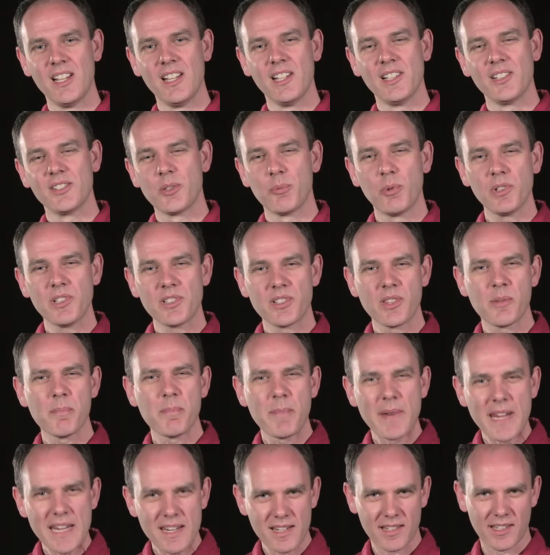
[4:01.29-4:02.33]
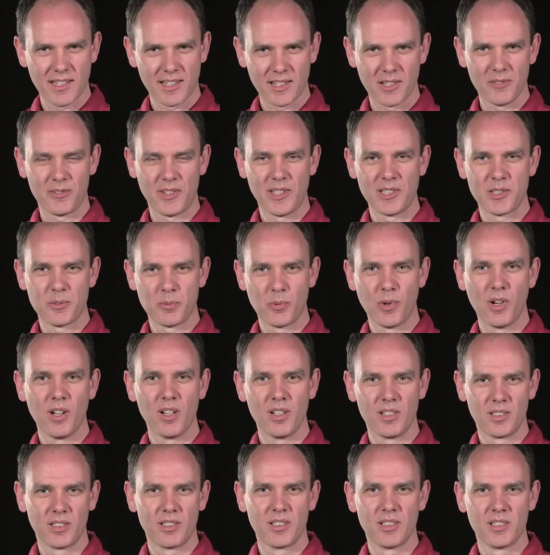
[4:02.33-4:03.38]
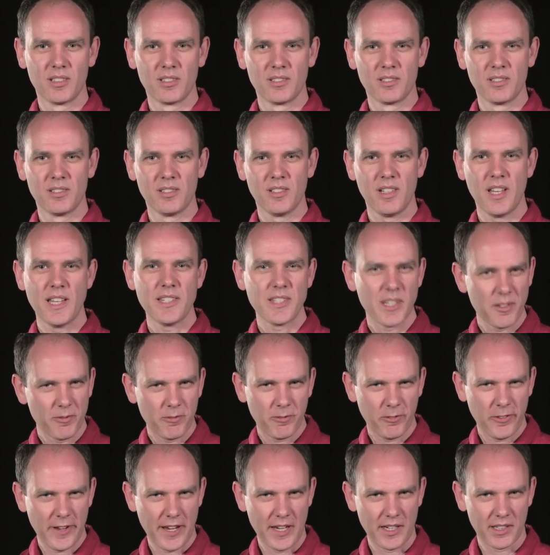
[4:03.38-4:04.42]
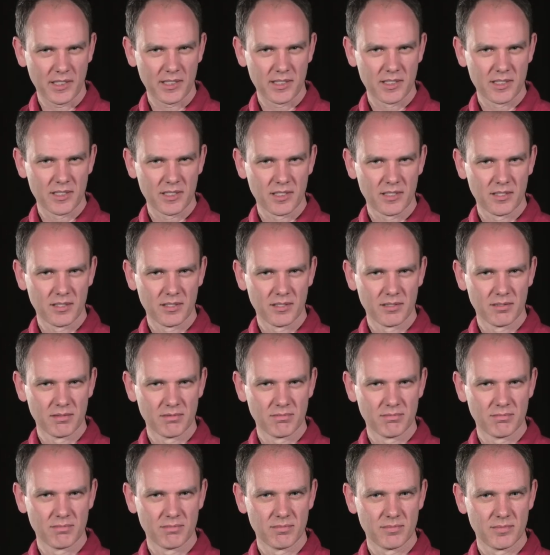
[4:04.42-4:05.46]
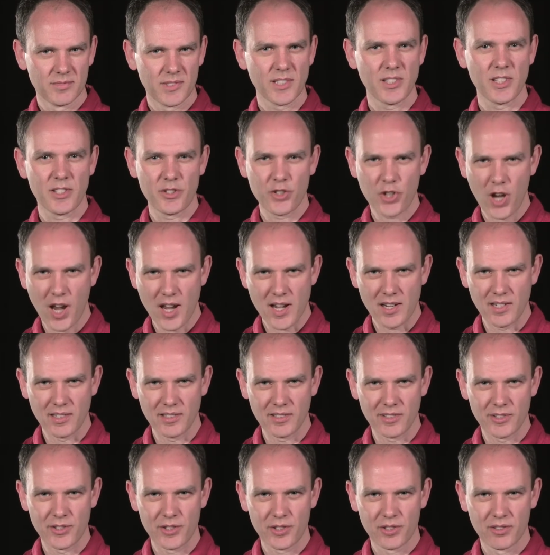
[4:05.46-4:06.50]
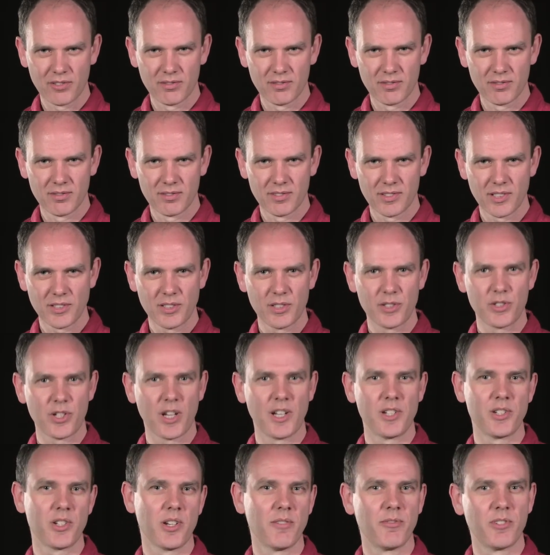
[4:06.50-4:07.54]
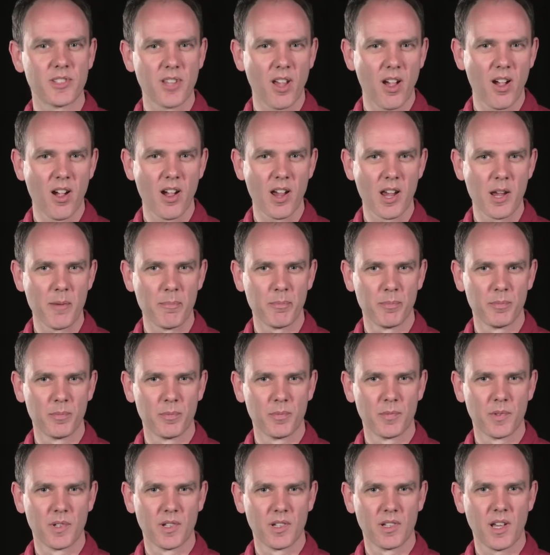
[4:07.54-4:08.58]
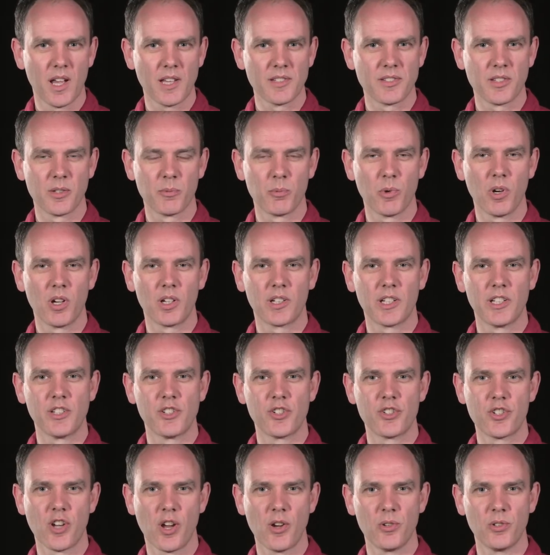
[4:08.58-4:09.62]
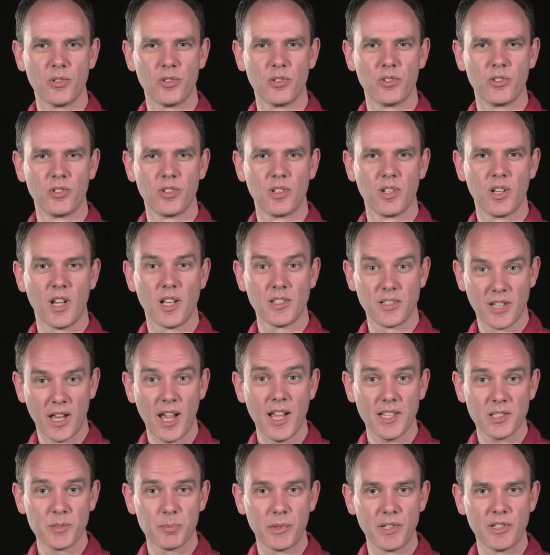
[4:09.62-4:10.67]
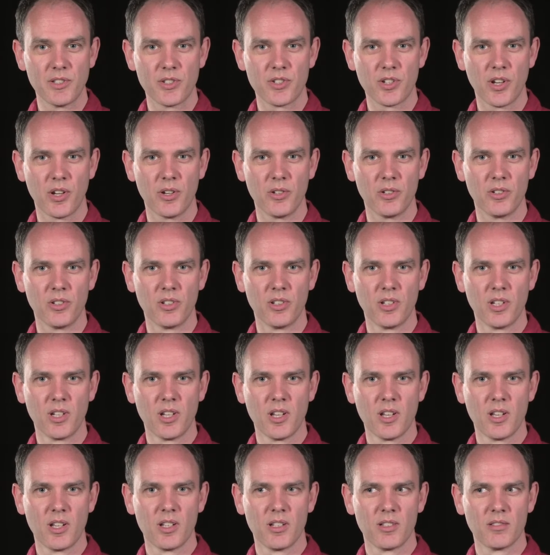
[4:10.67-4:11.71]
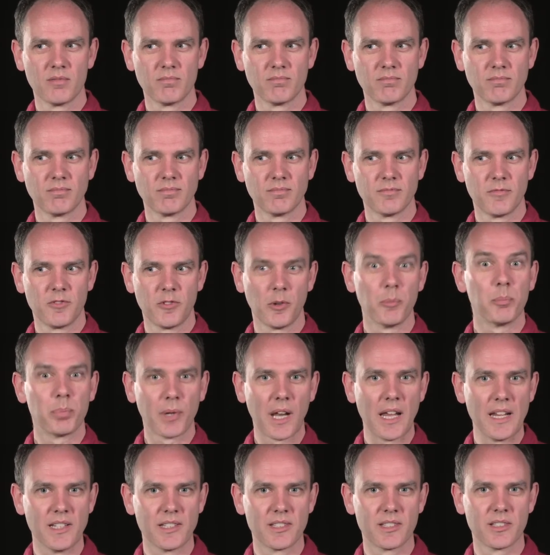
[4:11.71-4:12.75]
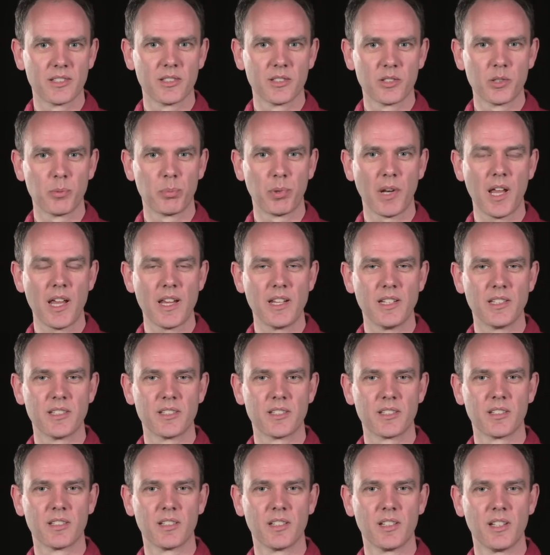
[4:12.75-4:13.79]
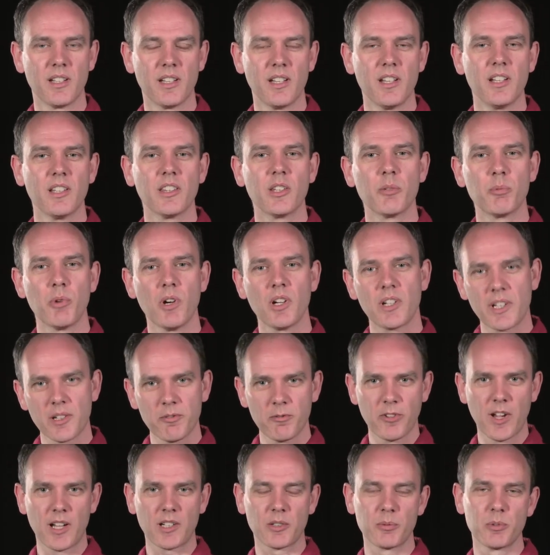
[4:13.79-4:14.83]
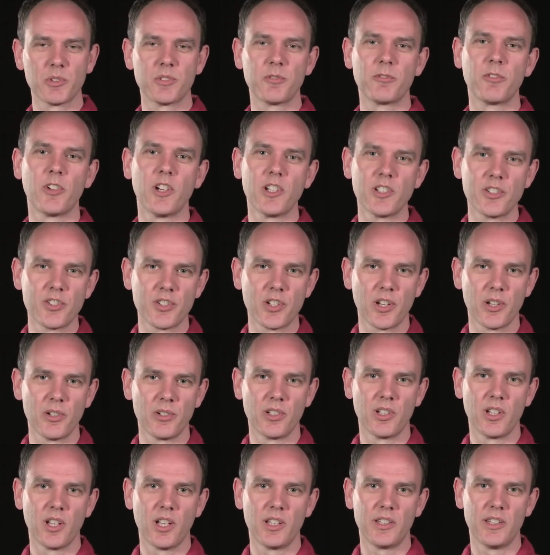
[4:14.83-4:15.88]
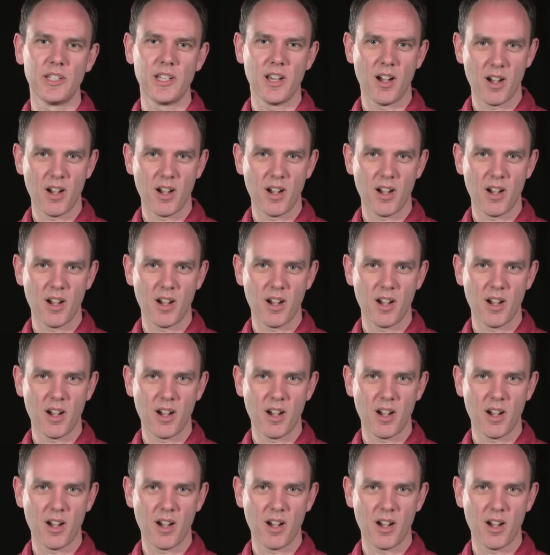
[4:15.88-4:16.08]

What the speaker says: So what's the meaning of this work? Is it fixed? Does it change? Does it change over time as the work is shown, as it has been shown, from place to place? The work, in fact, was first shown at the